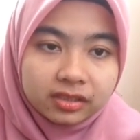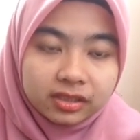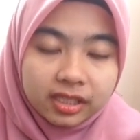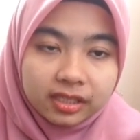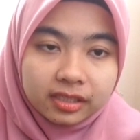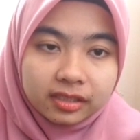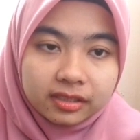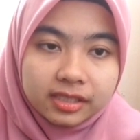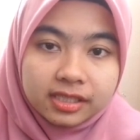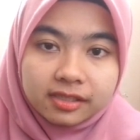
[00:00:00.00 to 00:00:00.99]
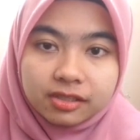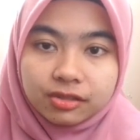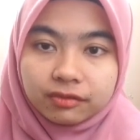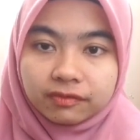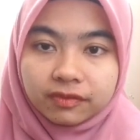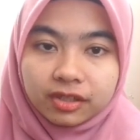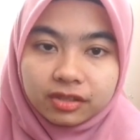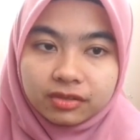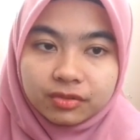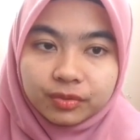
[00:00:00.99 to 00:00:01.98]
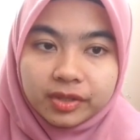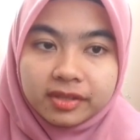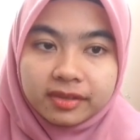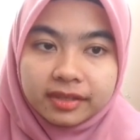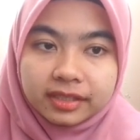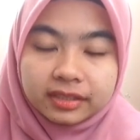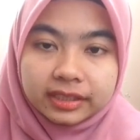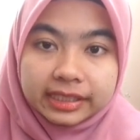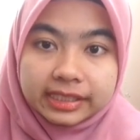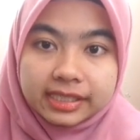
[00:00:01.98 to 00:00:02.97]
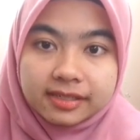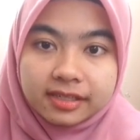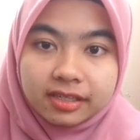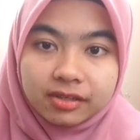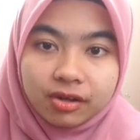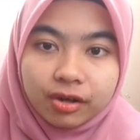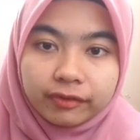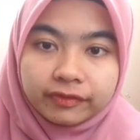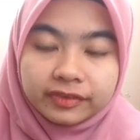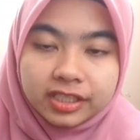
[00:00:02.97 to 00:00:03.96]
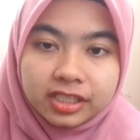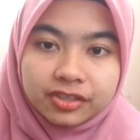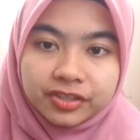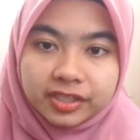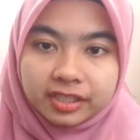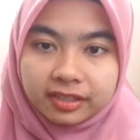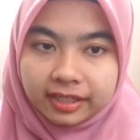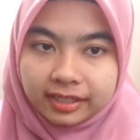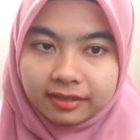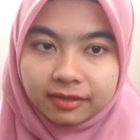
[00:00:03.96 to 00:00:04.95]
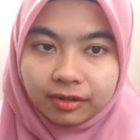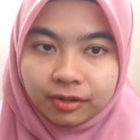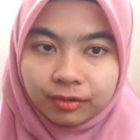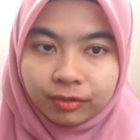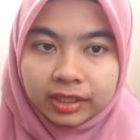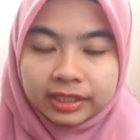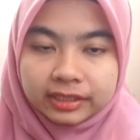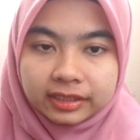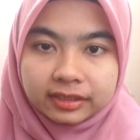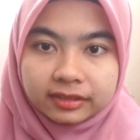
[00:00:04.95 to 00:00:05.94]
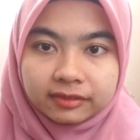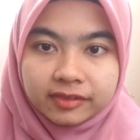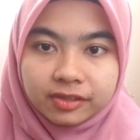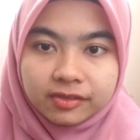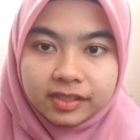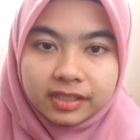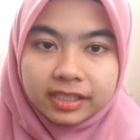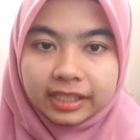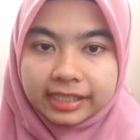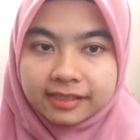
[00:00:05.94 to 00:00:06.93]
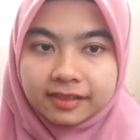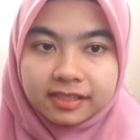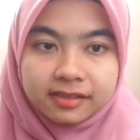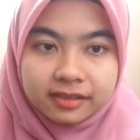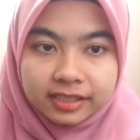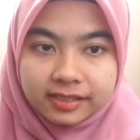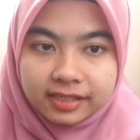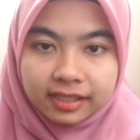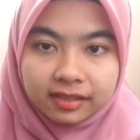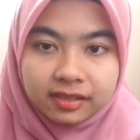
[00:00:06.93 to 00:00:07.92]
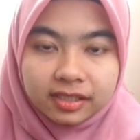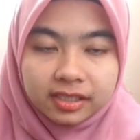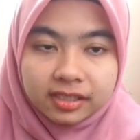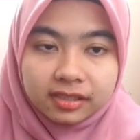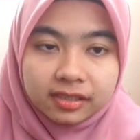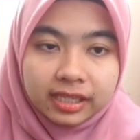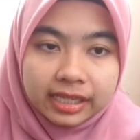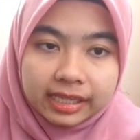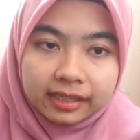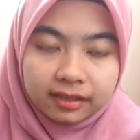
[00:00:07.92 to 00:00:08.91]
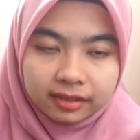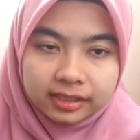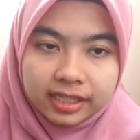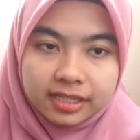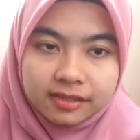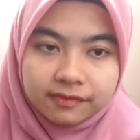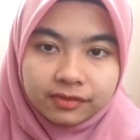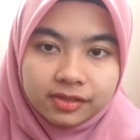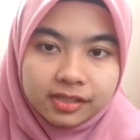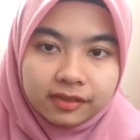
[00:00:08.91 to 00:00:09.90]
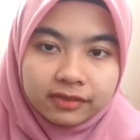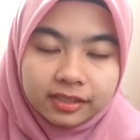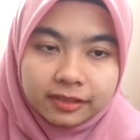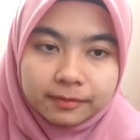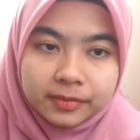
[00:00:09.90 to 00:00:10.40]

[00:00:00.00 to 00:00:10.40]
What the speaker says: and the slope form with the increasing of the shear rate while the viscosity is decreasing. Length for 17%